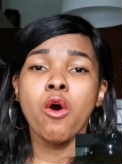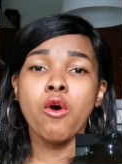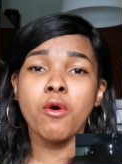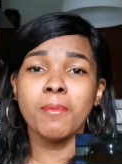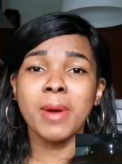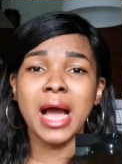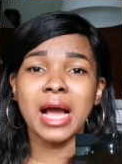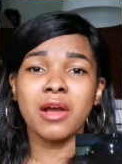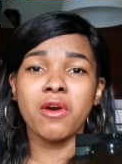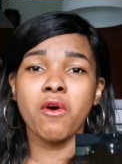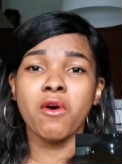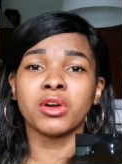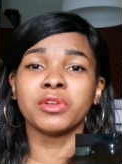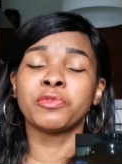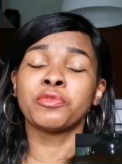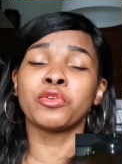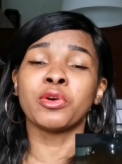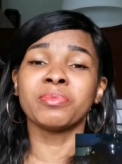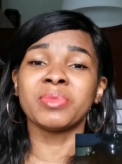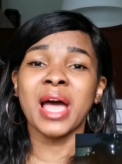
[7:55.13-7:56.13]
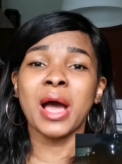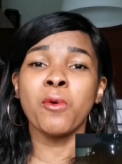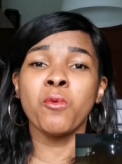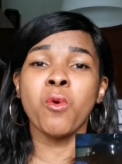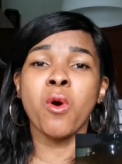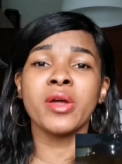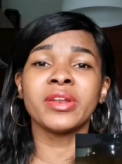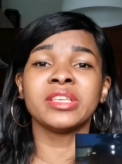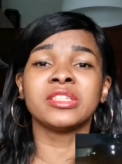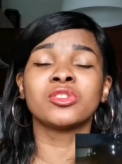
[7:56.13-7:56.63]
oh my god from that
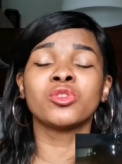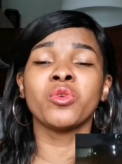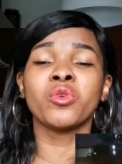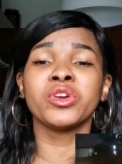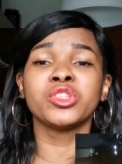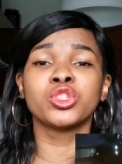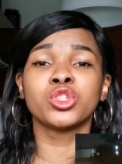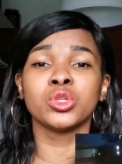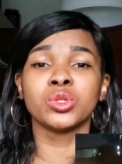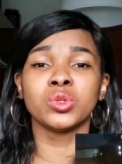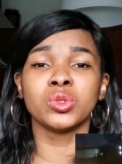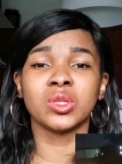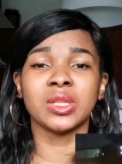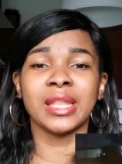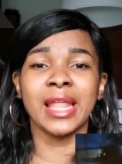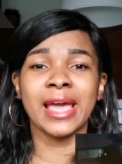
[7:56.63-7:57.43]
one is going to